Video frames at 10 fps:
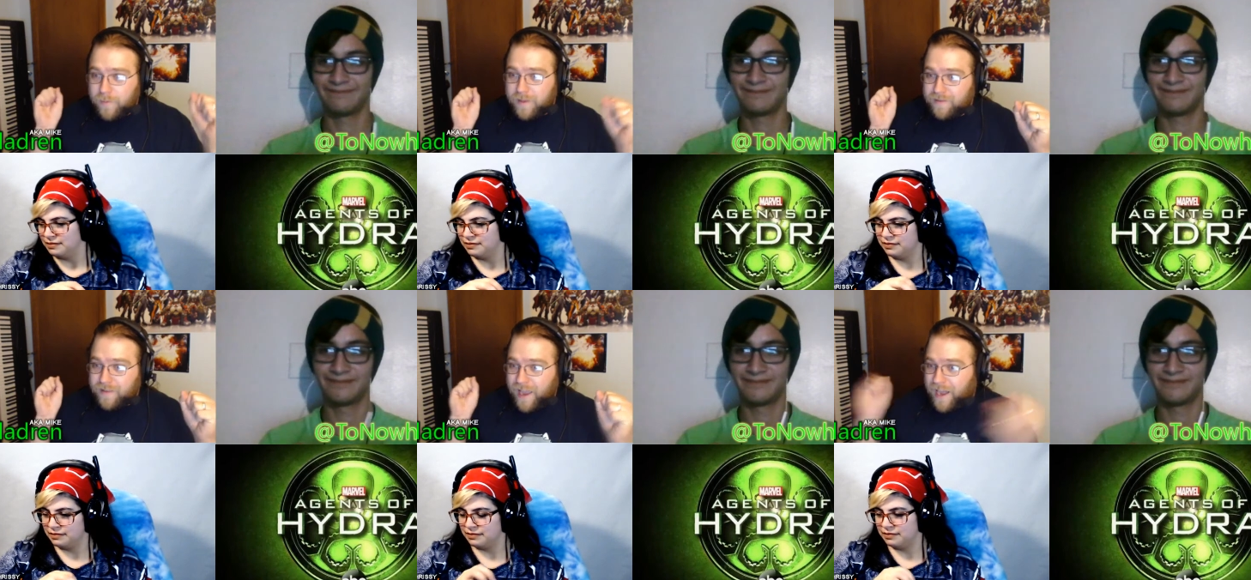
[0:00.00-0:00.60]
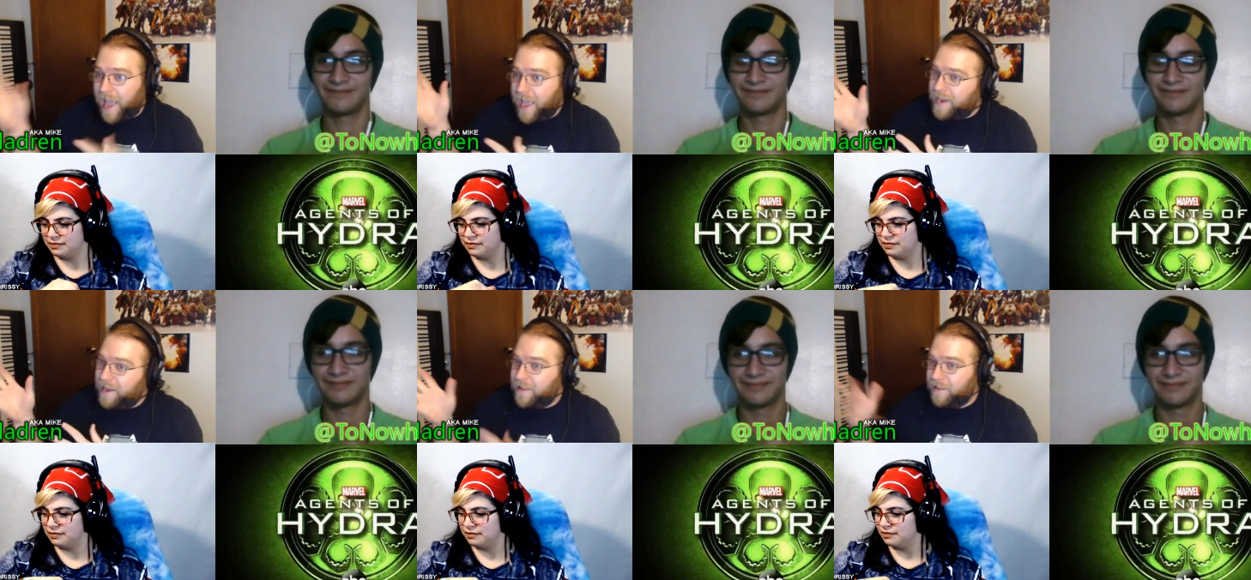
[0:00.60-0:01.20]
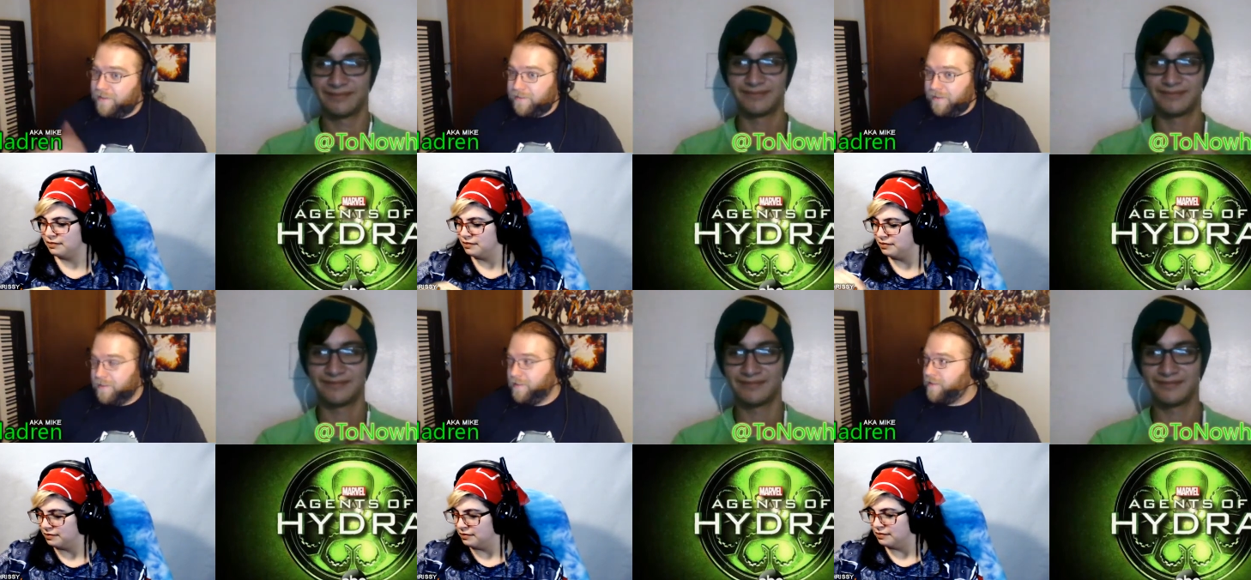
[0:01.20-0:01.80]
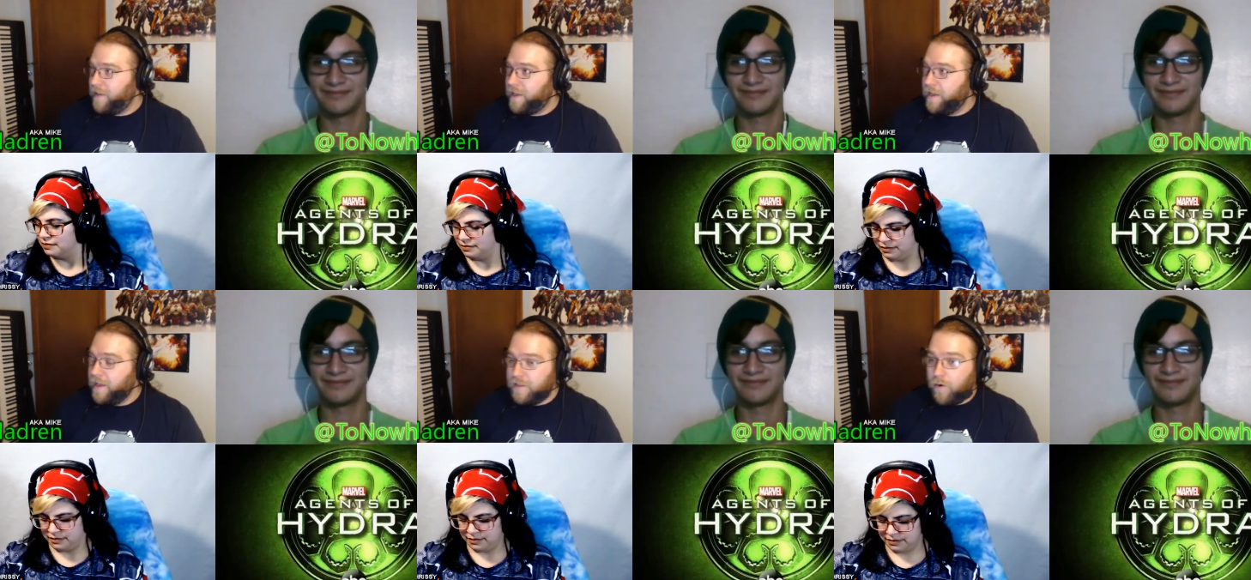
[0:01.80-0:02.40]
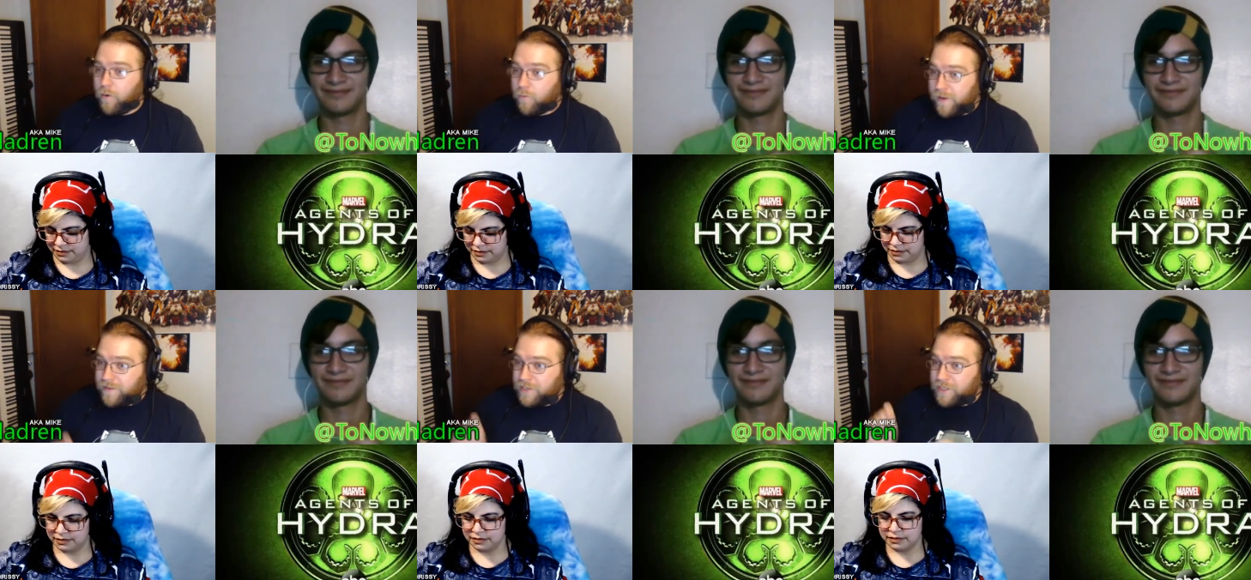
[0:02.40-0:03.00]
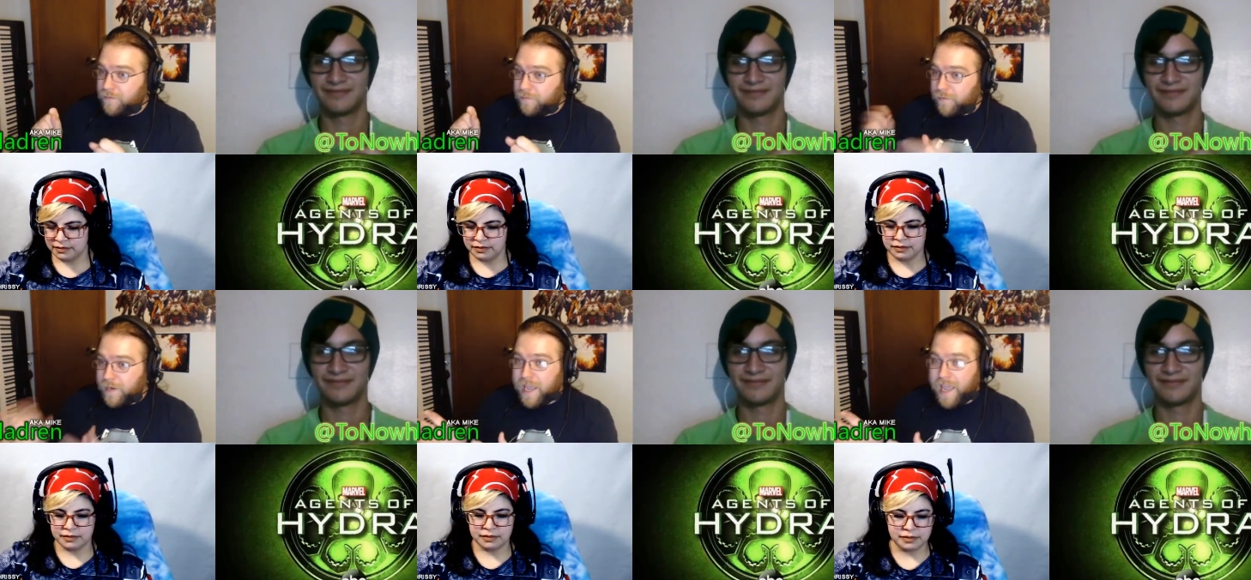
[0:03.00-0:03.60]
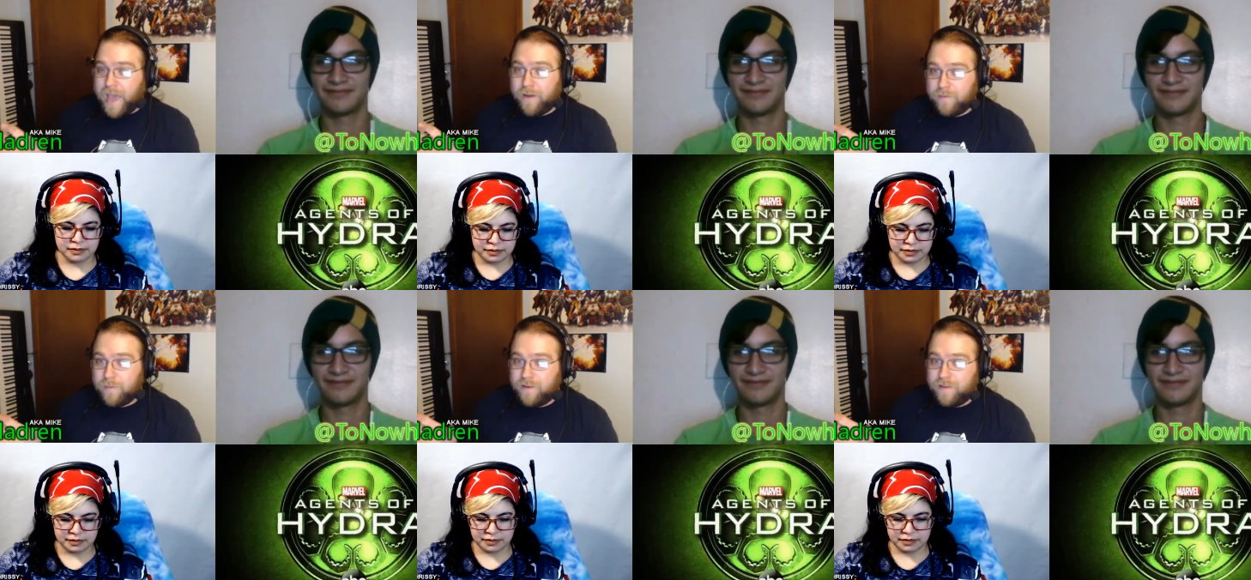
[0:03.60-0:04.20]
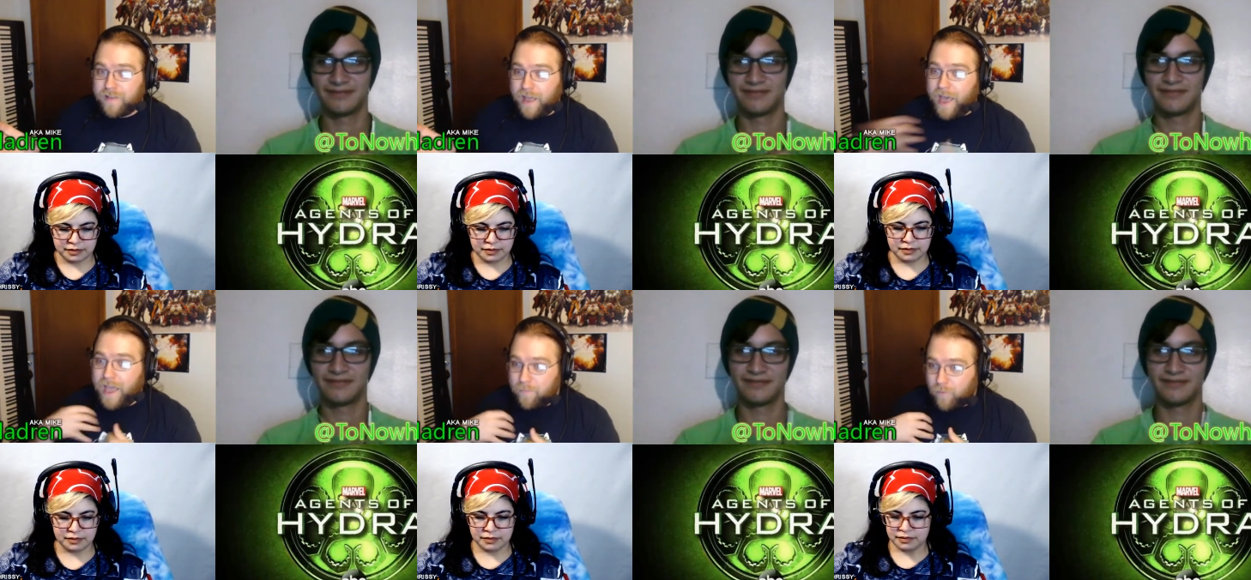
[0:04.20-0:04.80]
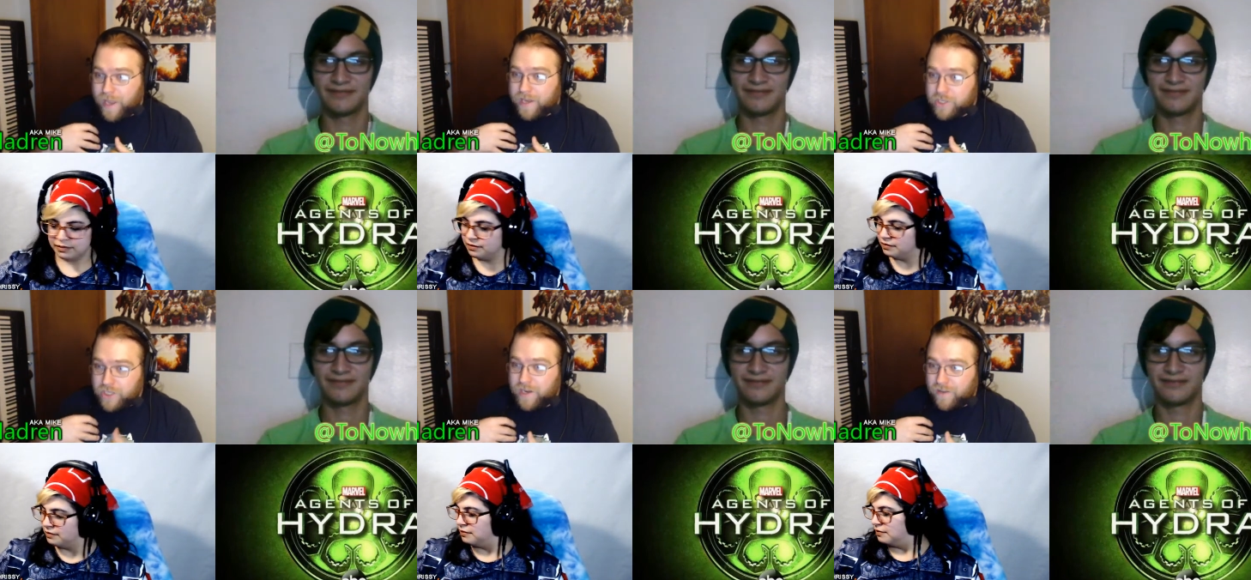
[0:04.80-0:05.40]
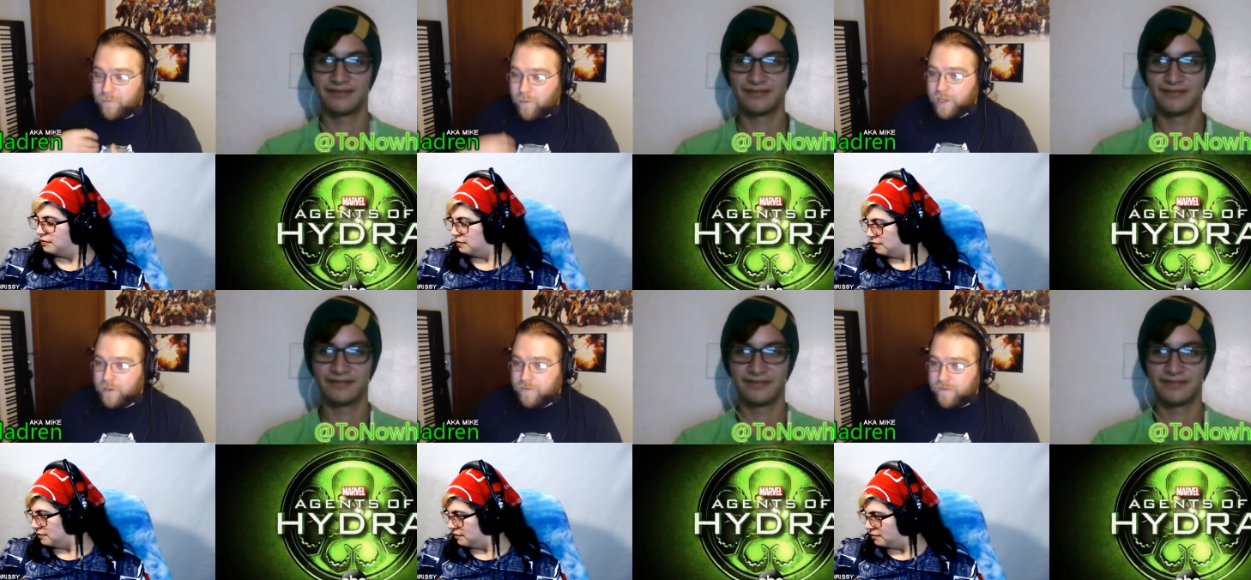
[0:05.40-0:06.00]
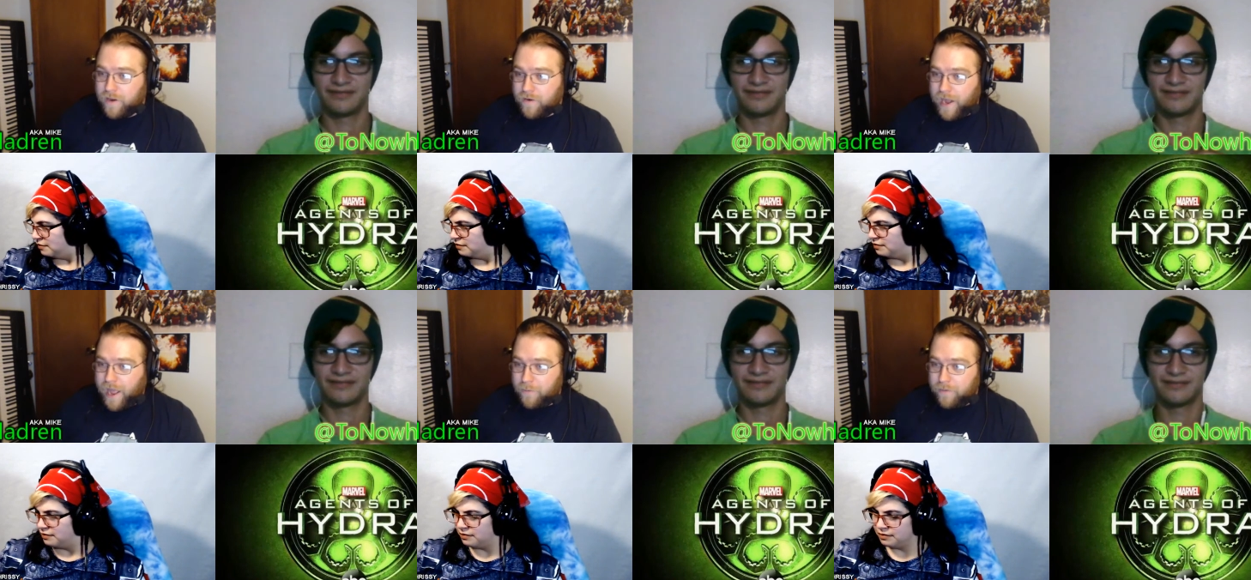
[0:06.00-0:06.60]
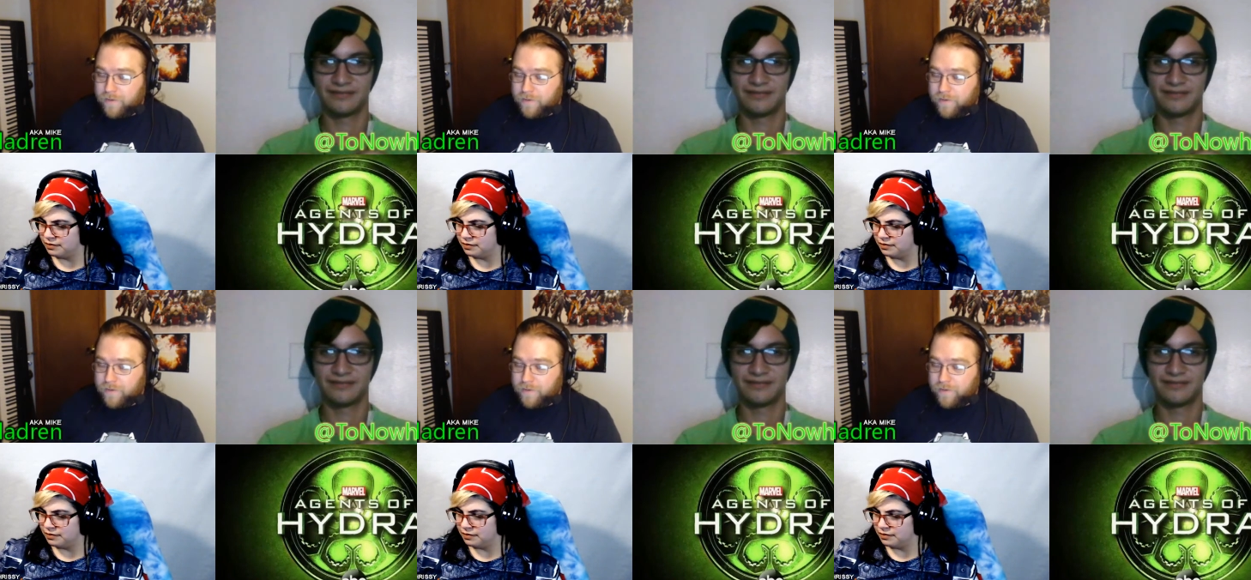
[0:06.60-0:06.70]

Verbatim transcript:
Speaker 1: design Ada. Didn't like the whole reason she's freaking out is because I'm right and she doesn't want you to figure it out.